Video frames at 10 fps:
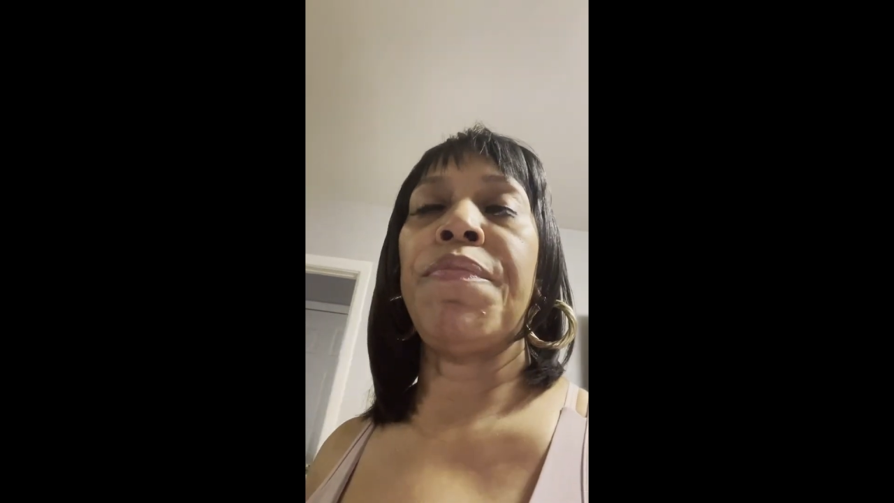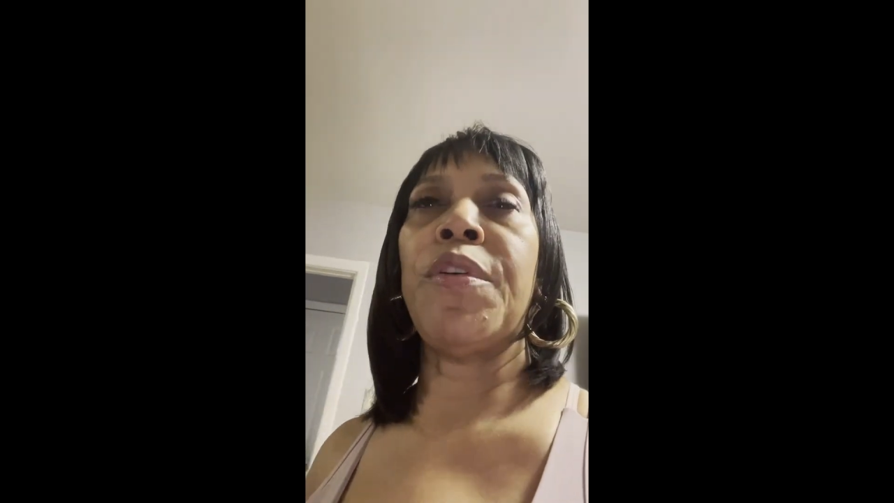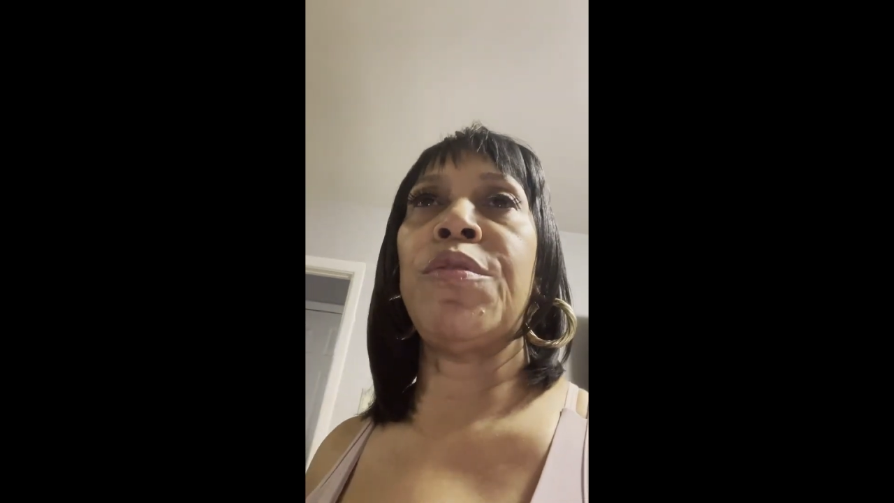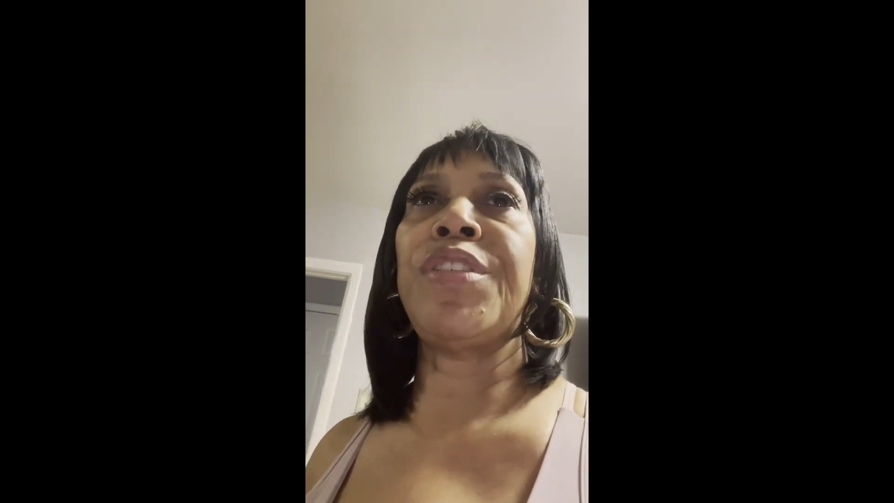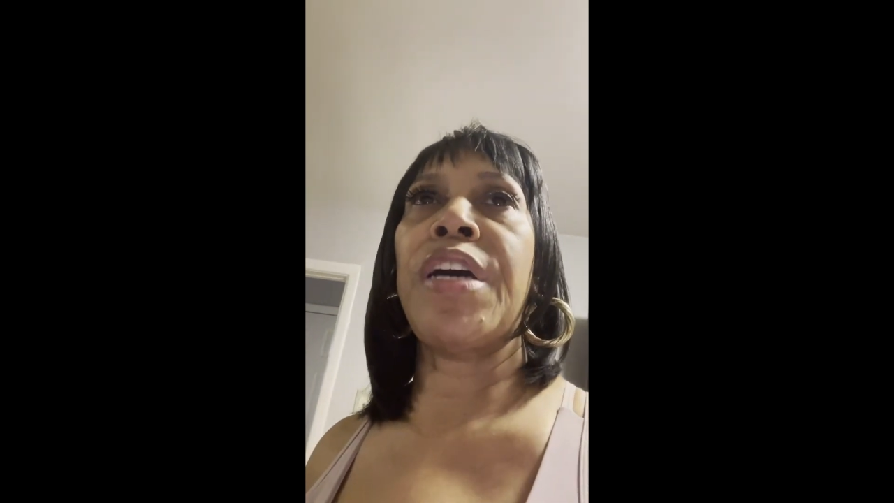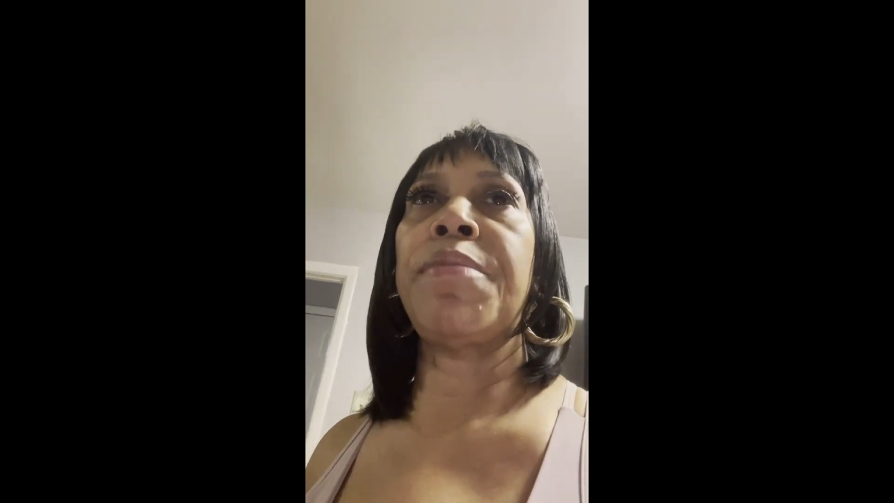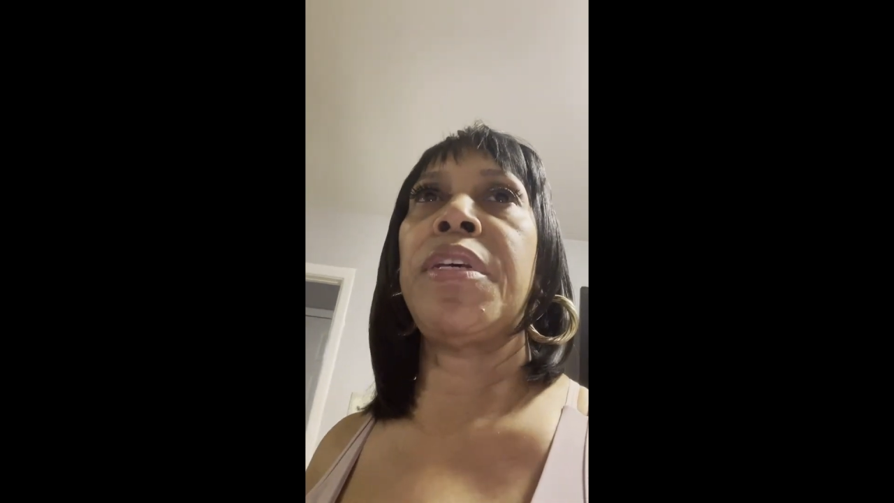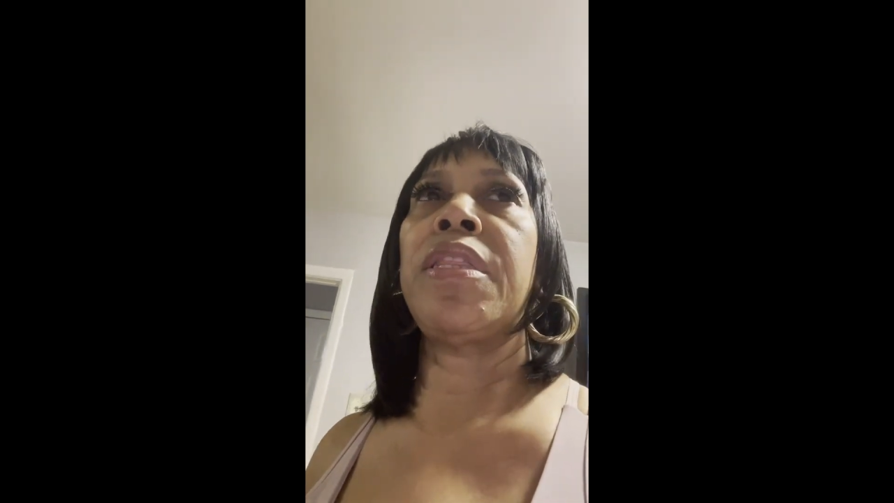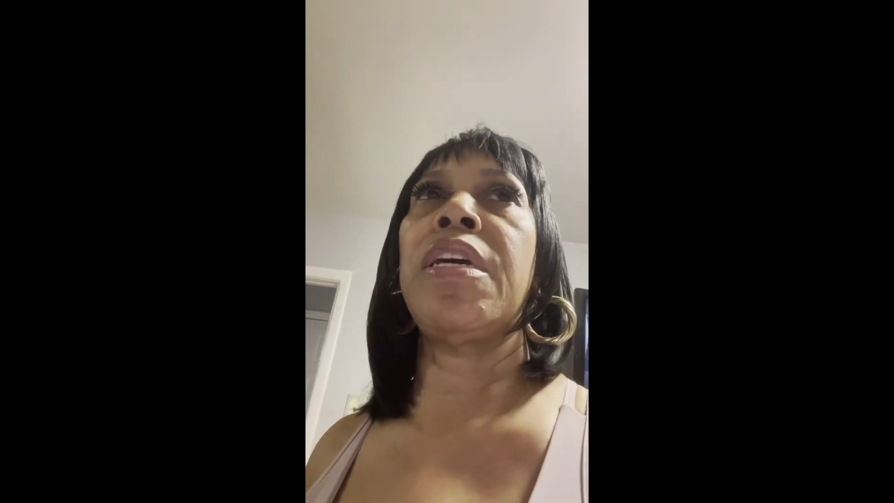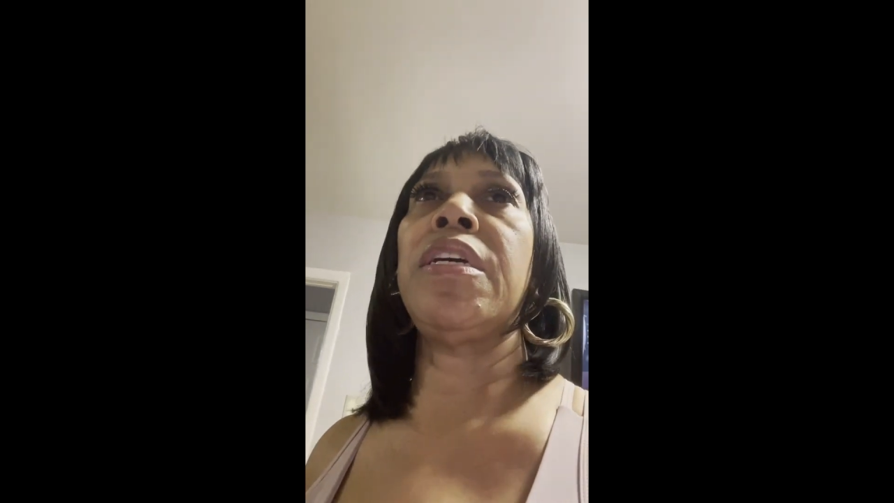those types
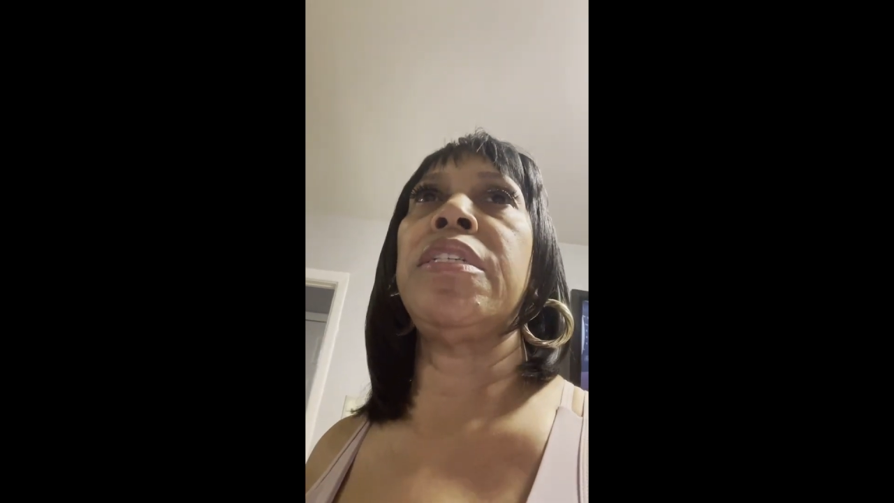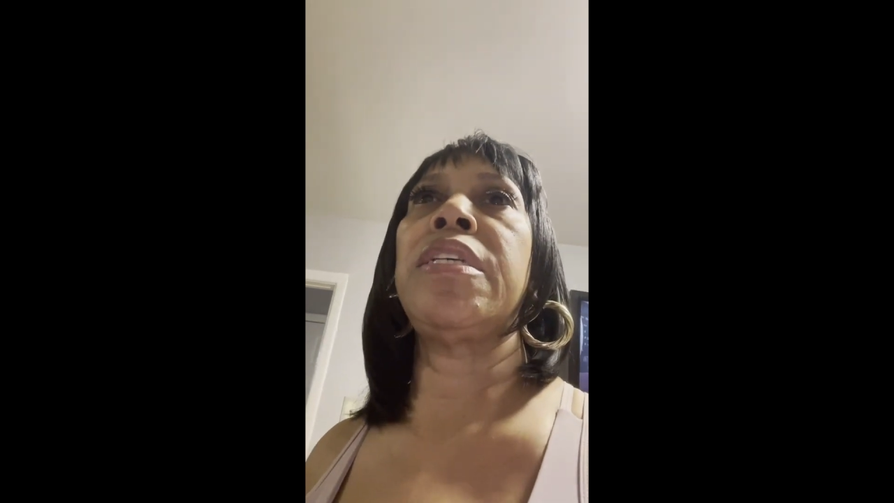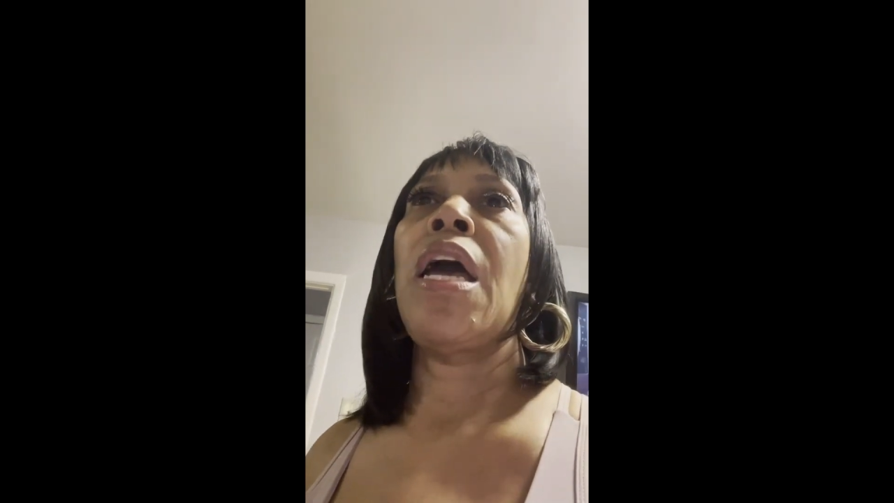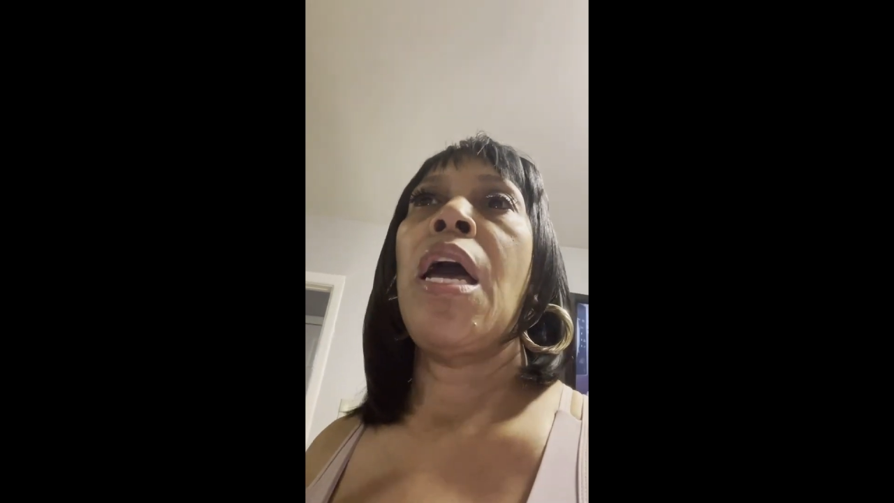of things.